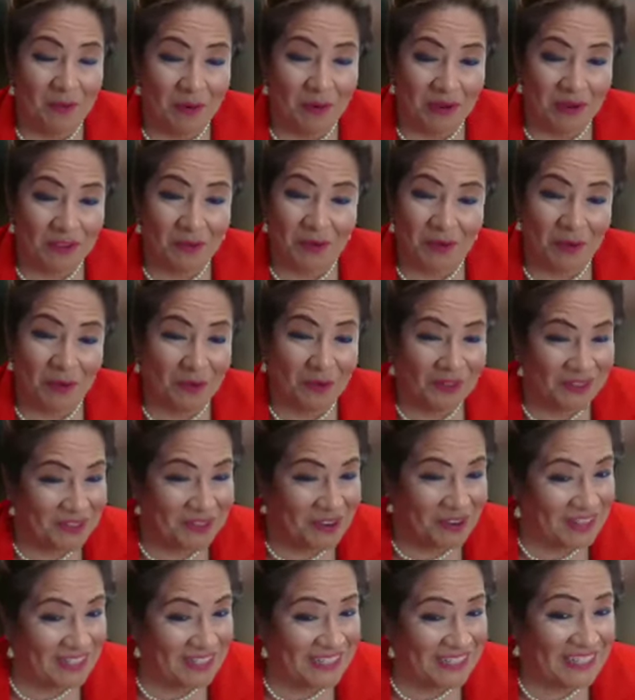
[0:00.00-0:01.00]
And we only
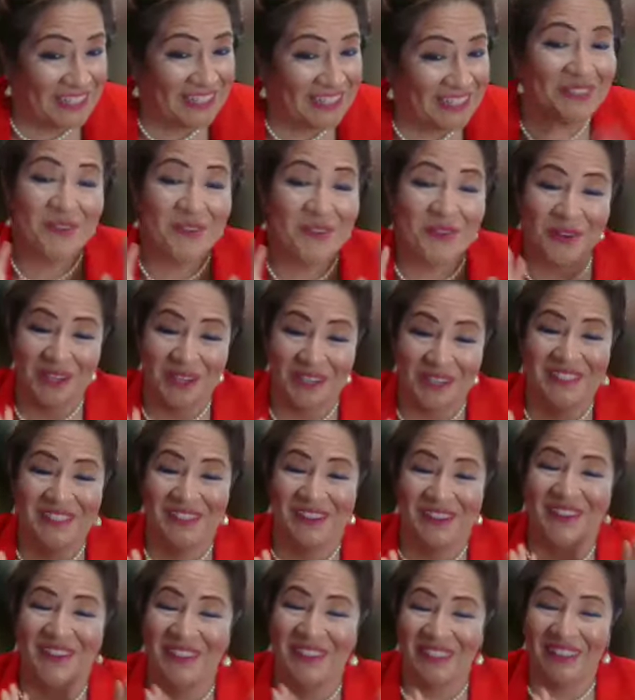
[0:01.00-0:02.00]
started in Illinois,
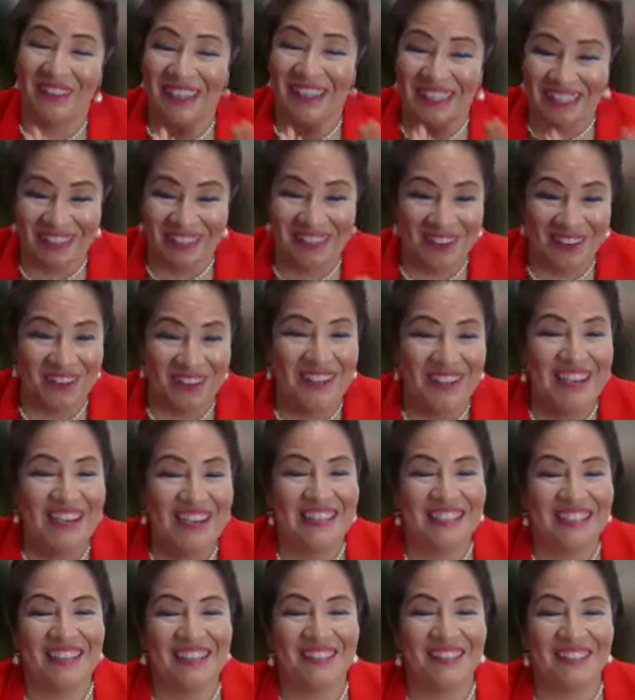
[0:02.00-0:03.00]
so we'd like to go
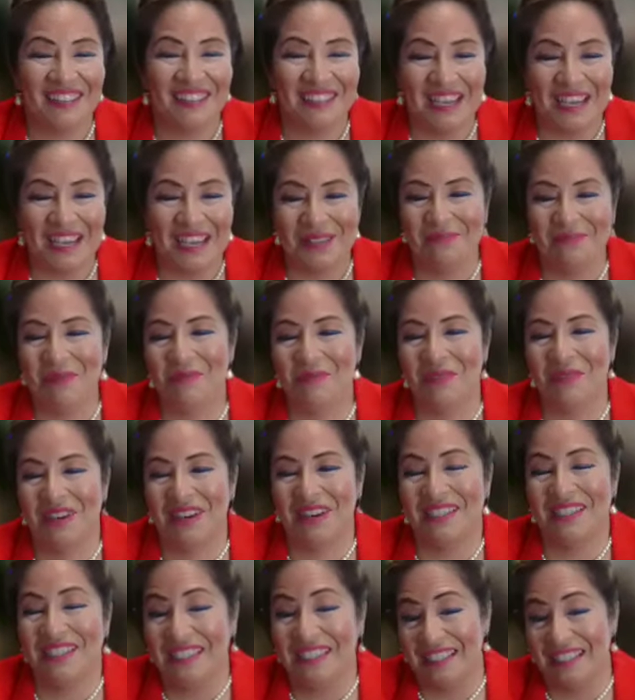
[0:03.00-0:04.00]
to other states, but
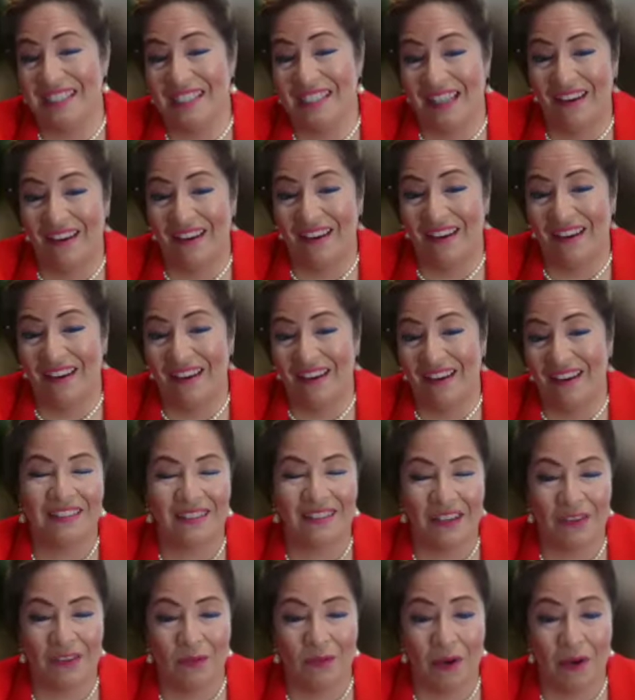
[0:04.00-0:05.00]
because she's there
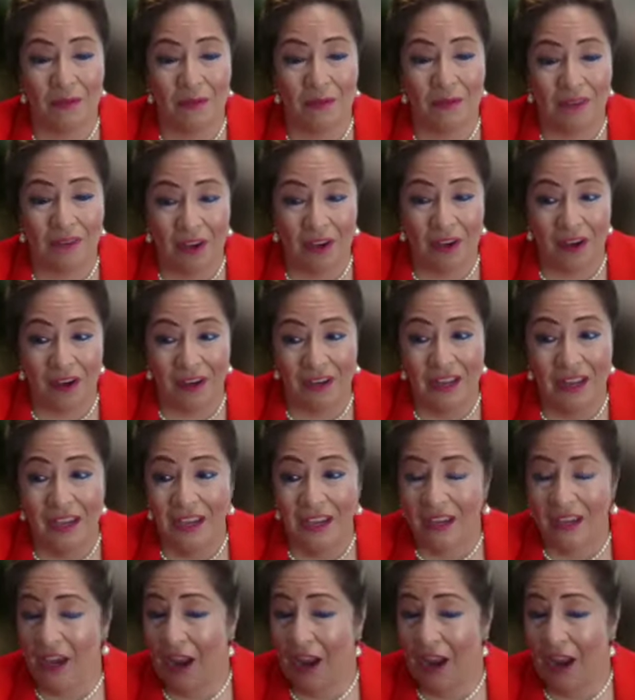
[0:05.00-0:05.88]
is where we started.